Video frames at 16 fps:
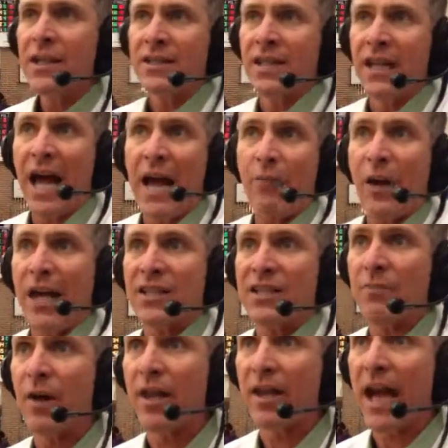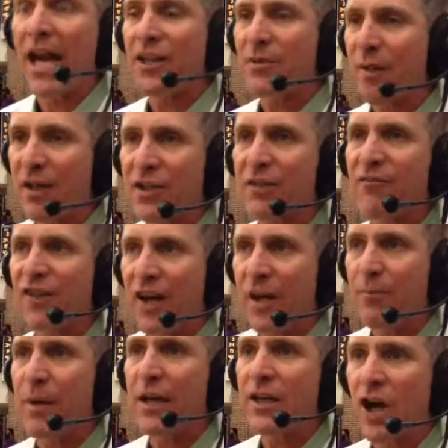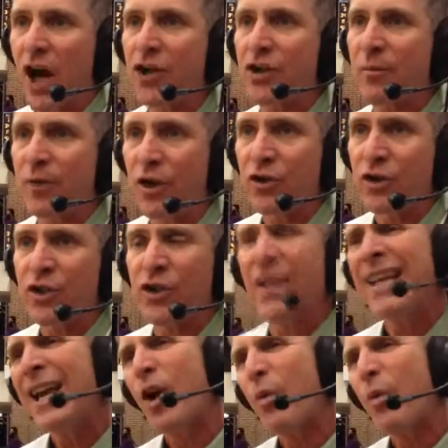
Tonight we had some other guys make some very big contributions.